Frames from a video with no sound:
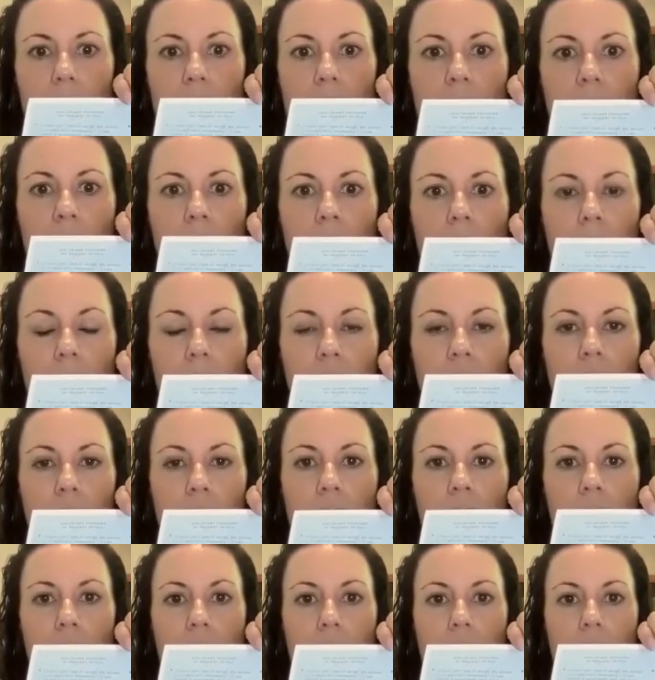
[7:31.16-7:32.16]
to
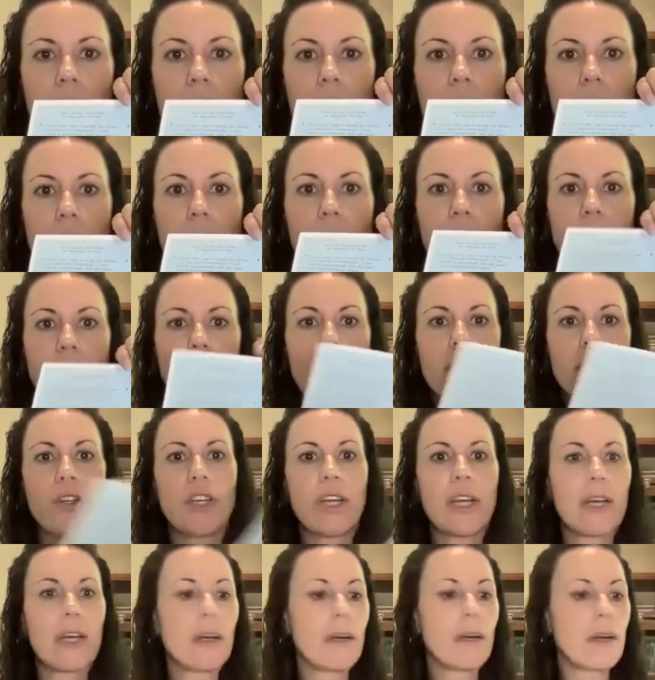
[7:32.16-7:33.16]
this message
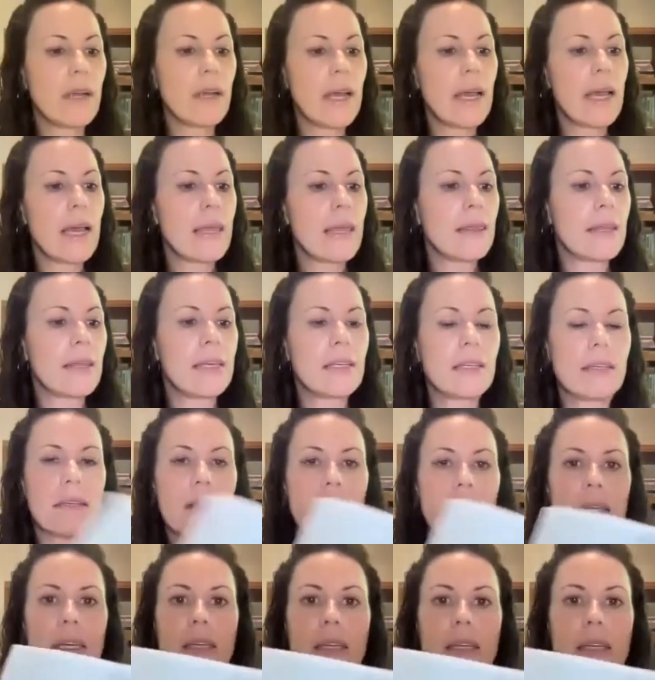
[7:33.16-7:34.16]
here.
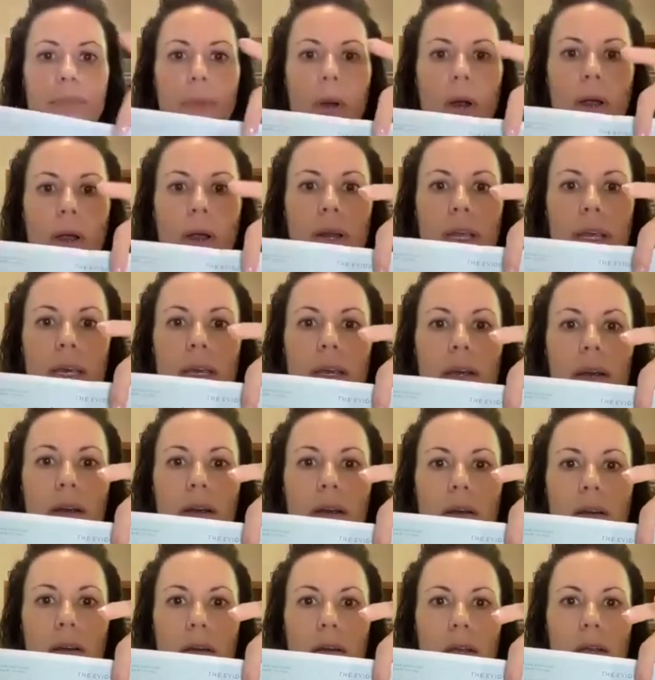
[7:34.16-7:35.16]
This part
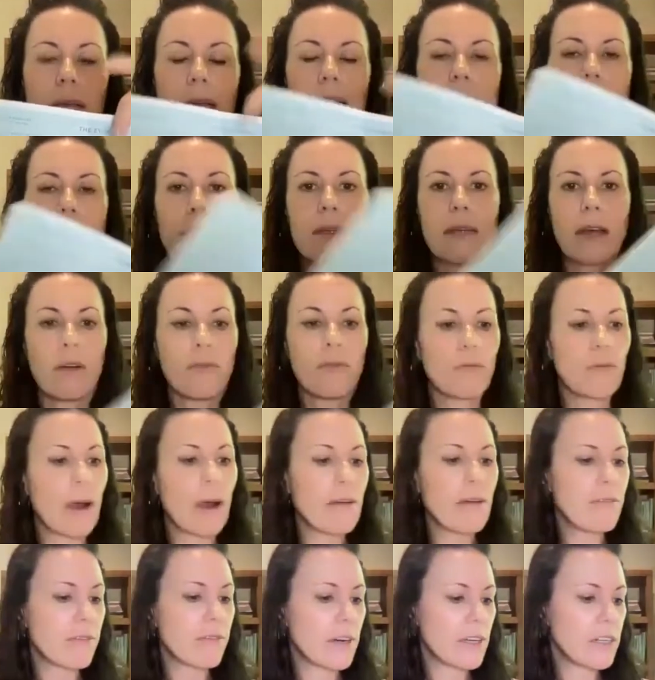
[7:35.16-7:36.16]
here is a
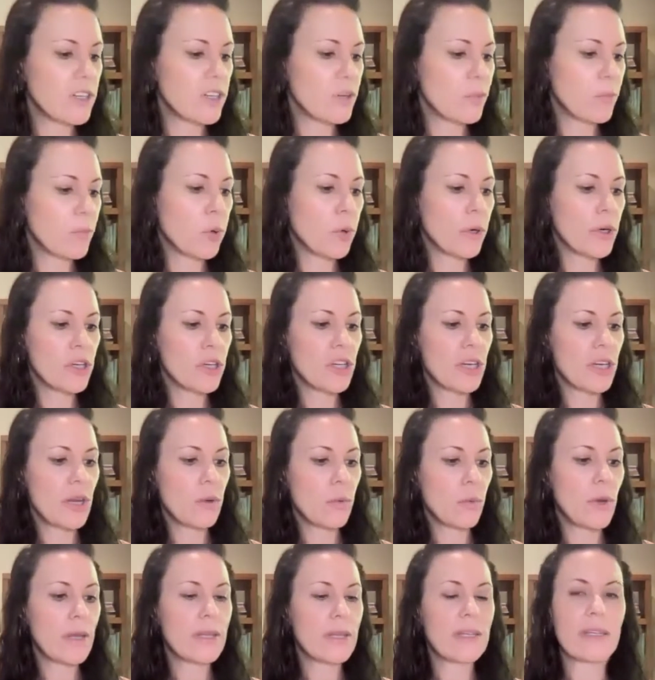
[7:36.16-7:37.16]
referenced
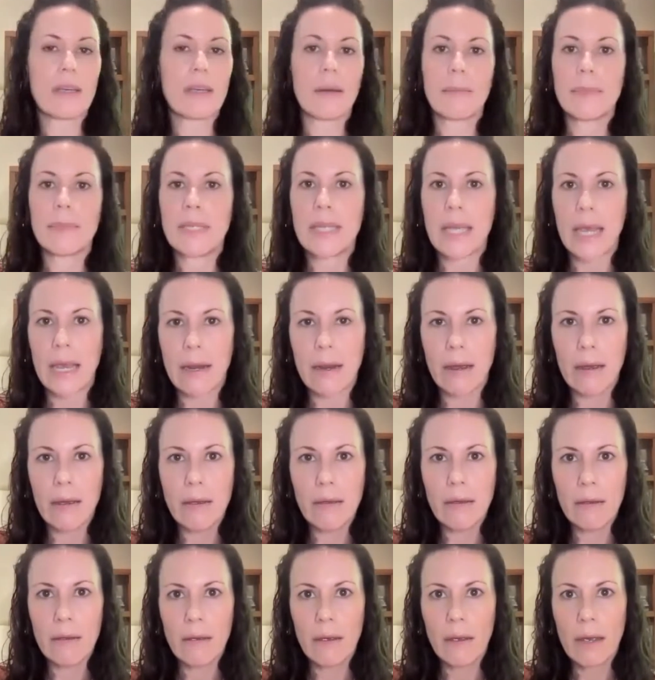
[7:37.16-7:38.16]
portion with some data,
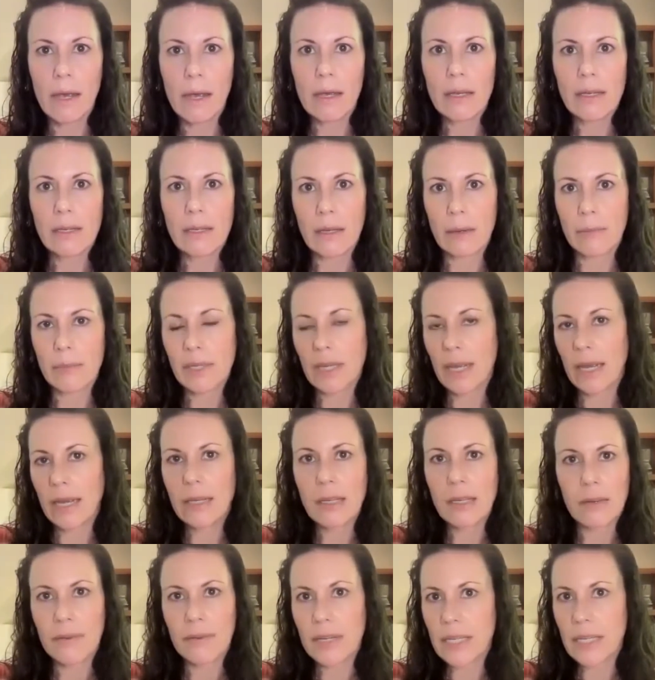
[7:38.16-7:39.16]
some
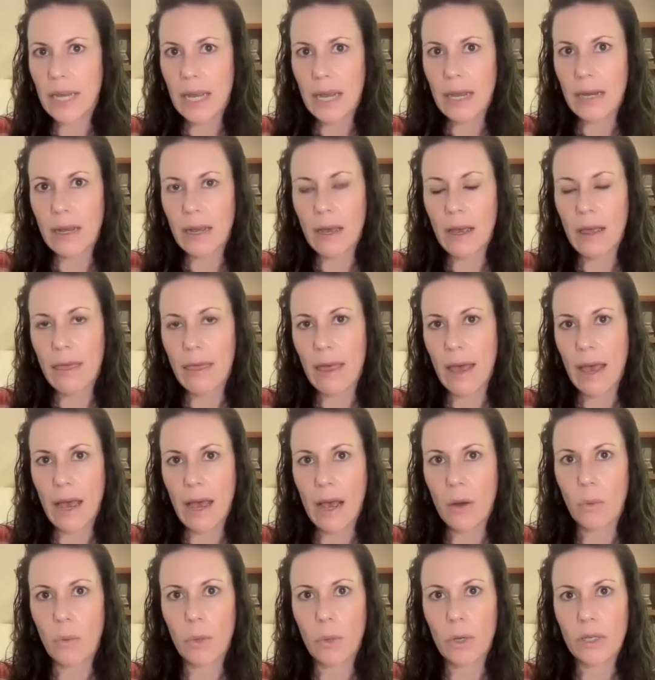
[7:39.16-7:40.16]
scientific data
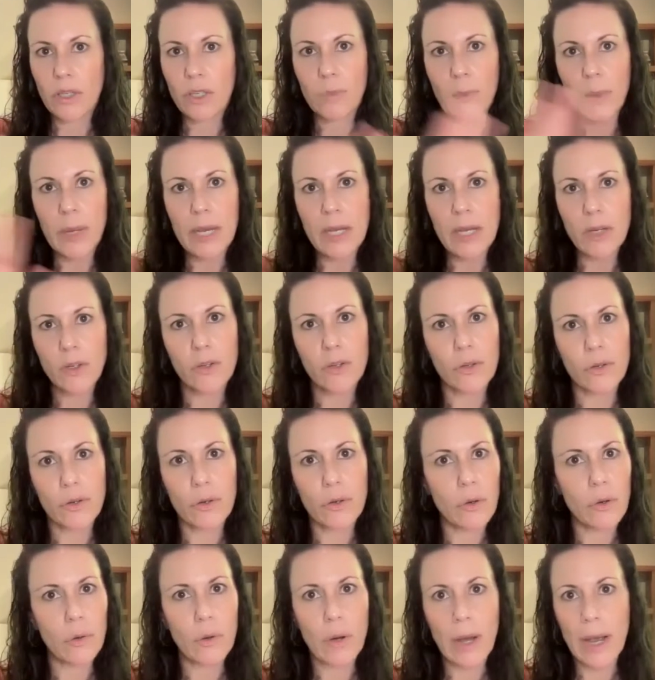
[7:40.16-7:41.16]
that will speak
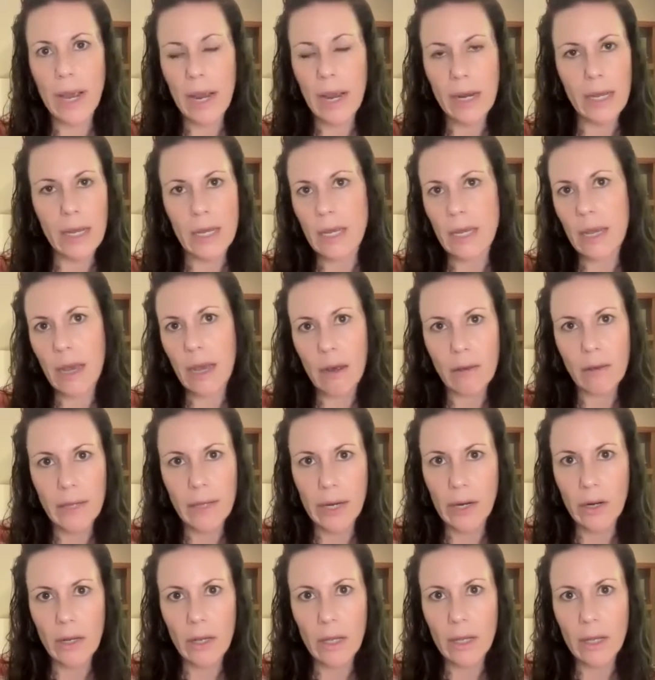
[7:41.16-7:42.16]
to any
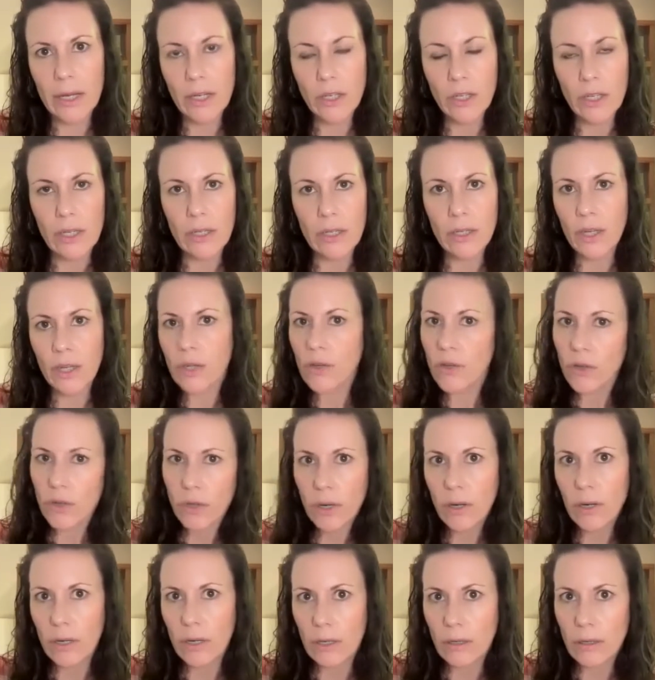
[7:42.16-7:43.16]
healthcare clinician's
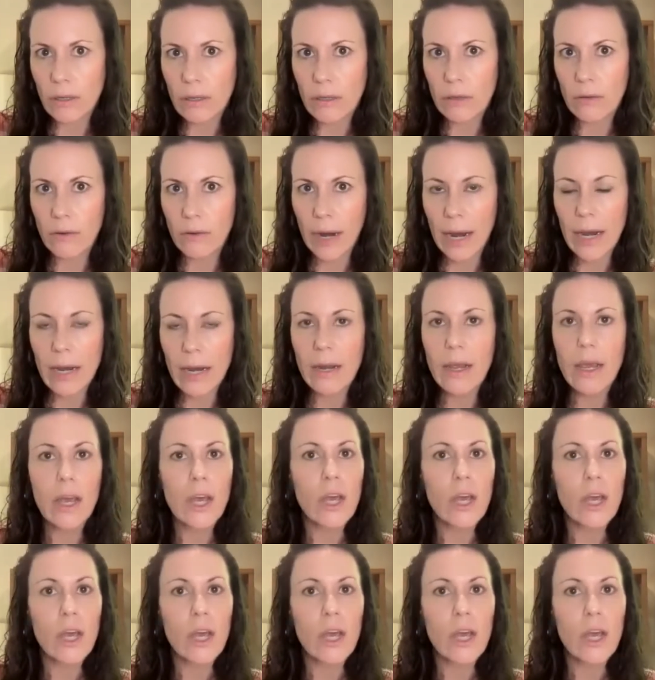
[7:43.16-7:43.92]
concerns, right?